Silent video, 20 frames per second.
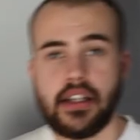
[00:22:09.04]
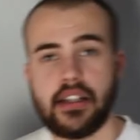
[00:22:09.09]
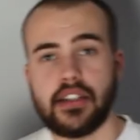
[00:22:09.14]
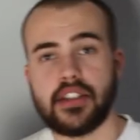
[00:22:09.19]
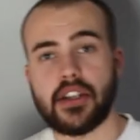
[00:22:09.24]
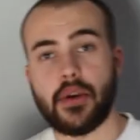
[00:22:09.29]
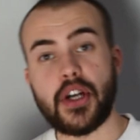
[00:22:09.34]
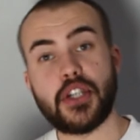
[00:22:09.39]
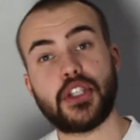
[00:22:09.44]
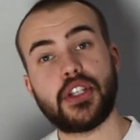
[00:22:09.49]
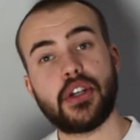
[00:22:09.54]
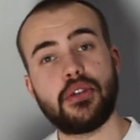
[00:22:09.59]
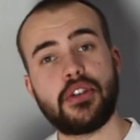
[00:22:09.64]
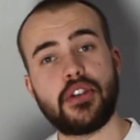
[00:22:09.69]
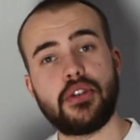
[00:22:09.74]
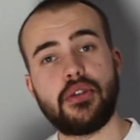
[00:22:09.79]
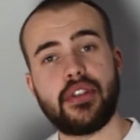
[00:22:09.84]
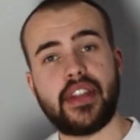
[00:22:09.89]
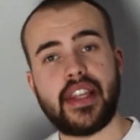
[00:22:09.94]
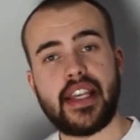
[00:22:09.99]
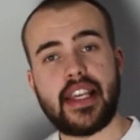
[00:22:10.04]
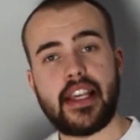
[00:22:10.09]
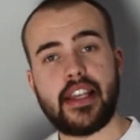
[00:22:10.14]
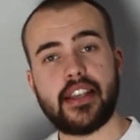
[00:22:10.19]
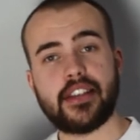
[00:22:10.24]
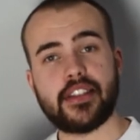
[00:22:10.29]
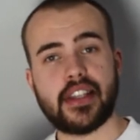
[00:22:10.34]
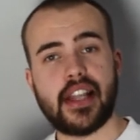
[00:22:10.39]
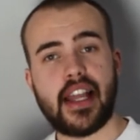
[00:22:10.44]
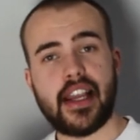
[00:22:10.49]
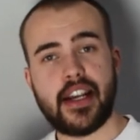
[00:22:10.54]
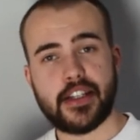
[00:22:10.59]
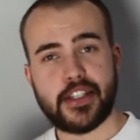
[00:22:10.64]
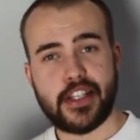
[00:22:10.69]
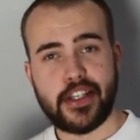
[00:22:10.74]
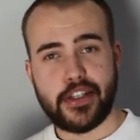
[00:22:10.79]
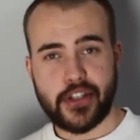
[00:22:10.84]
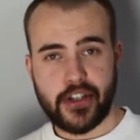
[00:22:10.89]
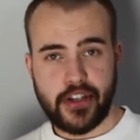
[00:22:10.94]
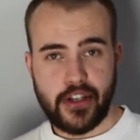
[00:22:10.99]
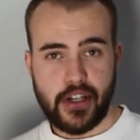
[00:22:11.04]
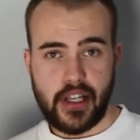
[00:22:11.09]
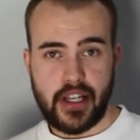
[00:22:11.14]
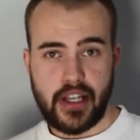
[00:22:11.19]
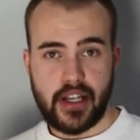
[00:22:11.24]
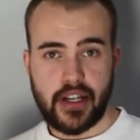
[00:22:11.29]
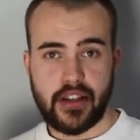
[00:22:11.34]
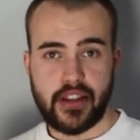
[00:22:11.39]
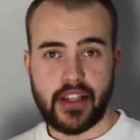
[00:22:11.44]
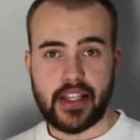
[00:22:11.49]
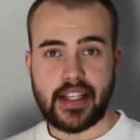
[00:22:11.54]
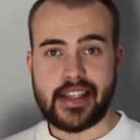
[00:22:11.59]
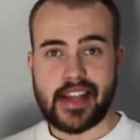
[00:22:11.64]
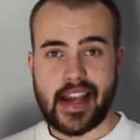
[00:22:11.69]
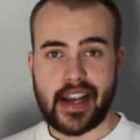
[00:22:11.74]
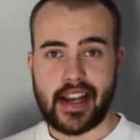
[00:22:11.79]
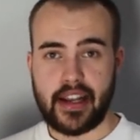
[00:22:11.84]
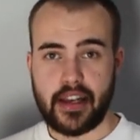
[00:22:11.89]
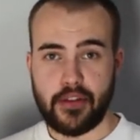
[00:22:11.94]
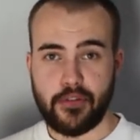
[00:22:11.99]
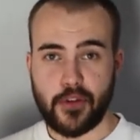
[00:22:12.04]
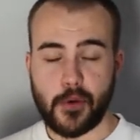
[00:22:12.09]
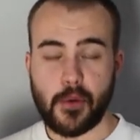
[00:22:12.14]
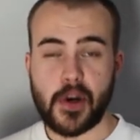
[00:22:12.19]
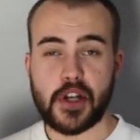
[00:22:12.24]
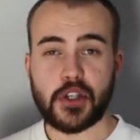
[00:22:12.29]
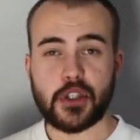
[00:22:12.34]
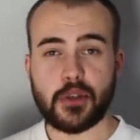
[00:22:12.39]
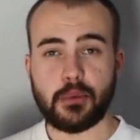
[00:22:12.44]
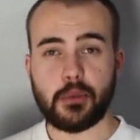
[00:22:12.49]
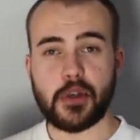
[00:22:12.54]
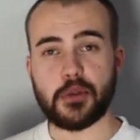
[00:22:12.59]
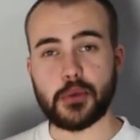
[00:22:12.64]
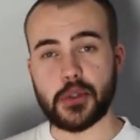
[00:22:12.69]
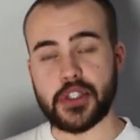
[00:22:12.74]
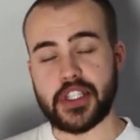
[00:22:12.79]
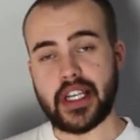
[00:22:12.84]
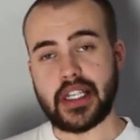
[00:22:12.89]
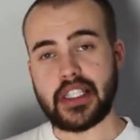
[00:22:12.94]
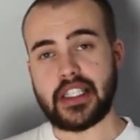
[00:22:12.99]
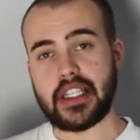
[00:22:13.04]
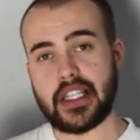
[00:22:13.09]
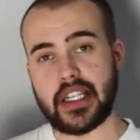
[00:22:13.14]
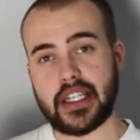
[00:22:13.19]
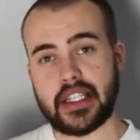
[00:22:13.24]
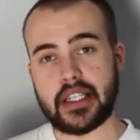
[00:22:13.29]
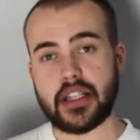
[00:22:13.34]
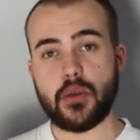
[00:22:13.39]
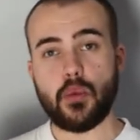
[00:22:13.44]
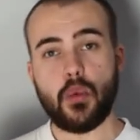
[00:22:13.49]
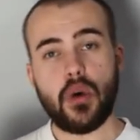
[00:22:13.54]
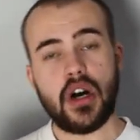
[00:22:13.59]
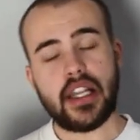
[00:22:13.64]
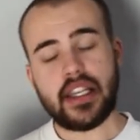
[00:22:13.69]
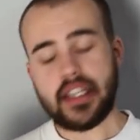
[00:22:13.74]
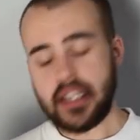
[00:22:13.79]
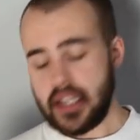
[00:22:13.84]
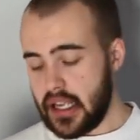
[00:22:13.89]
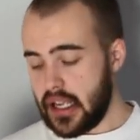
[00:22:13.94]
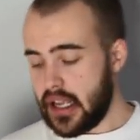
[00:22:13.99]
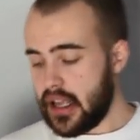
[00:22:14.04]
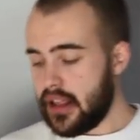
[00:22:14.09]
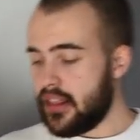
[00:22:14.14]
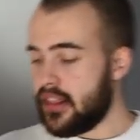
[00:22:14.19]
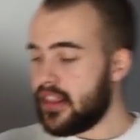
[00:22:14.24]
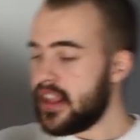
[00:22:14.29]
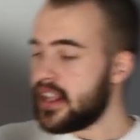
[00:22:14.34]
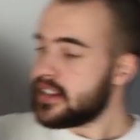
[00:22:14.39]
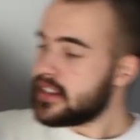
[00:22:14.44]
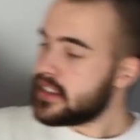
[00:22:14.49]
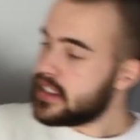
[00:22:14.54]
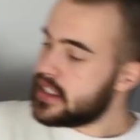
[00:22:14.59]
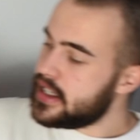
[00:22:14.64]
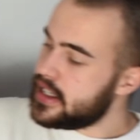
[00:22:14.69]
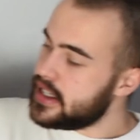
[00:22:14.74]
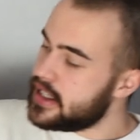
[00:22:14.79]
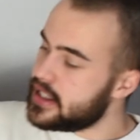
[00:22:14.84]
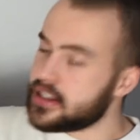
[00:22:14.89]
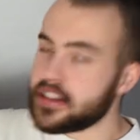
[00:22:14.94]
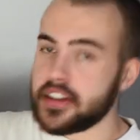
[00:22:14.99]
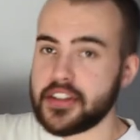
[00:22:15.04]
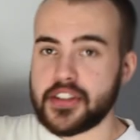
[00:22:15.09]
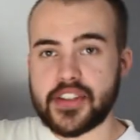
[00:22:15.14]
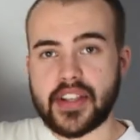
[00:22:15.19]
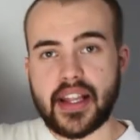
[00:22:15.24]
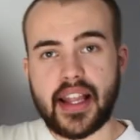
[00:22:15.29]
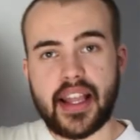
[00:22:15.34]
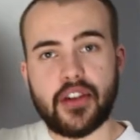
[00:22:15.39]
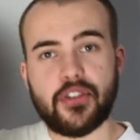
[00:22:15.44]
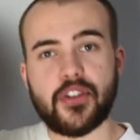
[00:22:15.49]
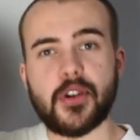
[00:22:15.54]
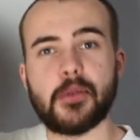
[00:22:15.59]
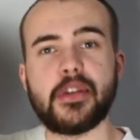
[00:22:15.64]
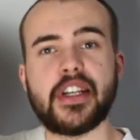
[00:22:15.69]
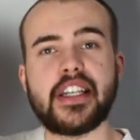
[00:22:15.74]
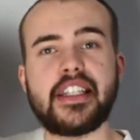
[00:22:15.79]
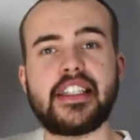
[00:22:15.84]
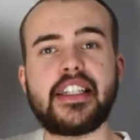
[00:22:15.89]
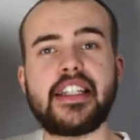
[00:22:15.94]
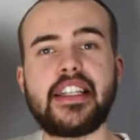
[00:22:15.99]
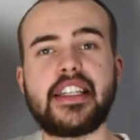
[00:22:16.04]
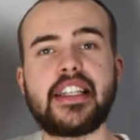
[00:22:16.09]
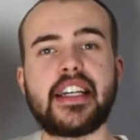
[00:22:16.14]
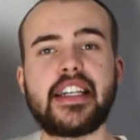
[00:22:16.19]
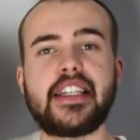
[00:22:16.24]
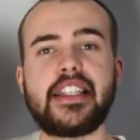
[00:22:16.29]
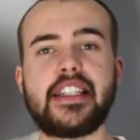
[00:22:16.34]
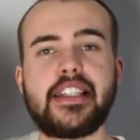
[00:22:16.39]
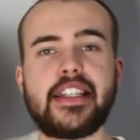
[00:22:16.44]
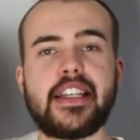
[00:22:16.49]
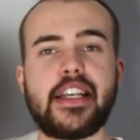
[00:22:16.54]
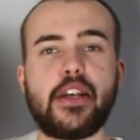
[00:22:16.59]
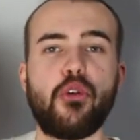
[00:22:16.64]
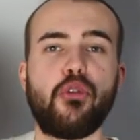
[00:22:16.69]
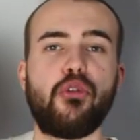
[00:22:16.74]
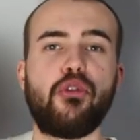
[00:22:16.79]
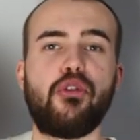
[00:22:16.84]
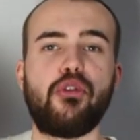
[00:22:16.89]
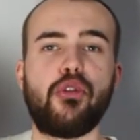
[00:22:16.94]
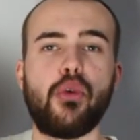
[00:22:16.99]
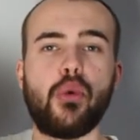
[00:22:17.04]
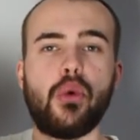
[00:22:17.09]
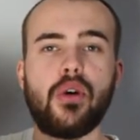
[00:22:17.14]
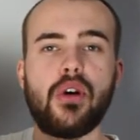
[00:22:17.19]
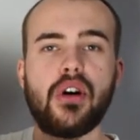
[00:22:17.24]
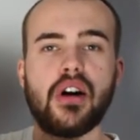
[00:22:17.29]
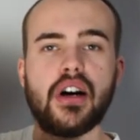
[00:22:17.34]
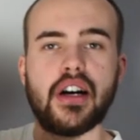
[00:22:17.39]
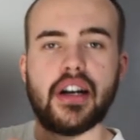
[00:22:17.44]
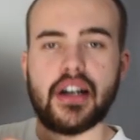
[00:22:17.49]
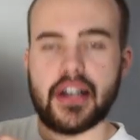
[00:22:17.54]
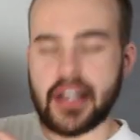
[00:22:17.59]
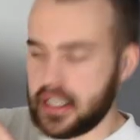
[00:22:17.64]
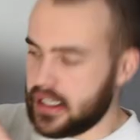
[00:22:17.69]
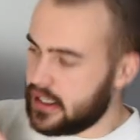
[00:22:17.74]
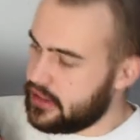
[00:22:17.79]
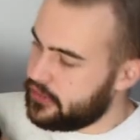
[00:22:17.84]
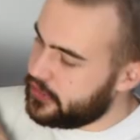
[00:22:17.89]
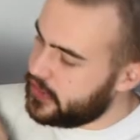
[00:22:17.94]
So I showed you the Slayer t-shirt earlier, the Decade of Aggression, which was 1991. This is Slayer from 1994. Uh,